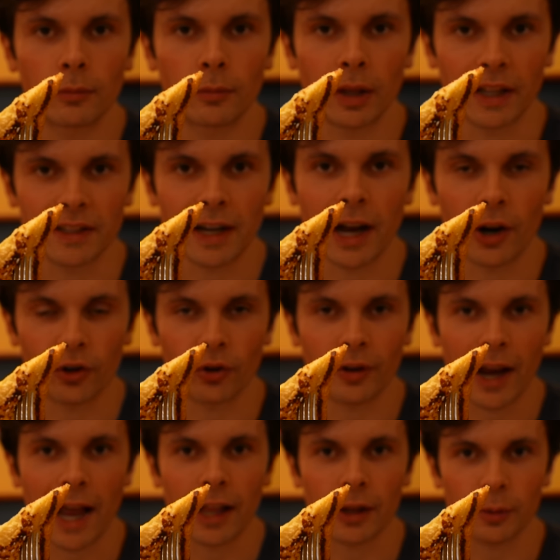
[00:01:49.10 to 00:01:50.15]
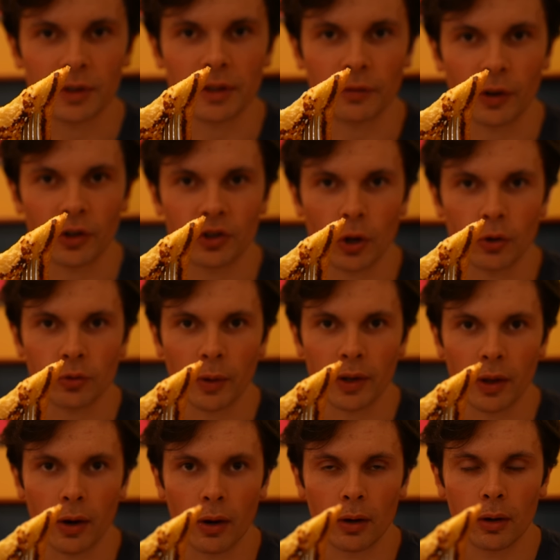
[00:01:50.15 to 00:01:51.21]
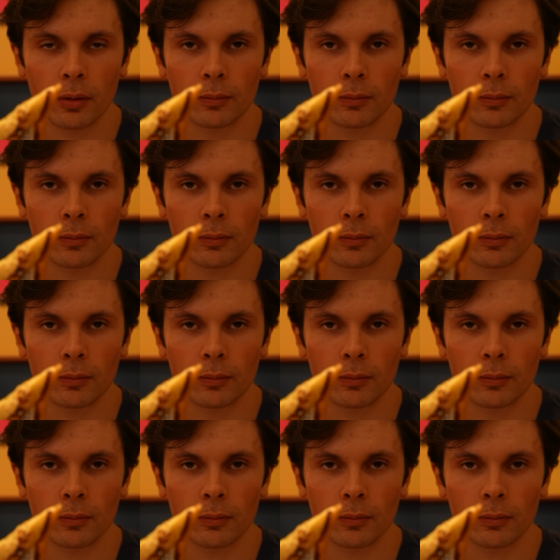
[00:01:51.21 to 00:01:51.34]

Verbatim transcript: That's 100 calories of French toast right there.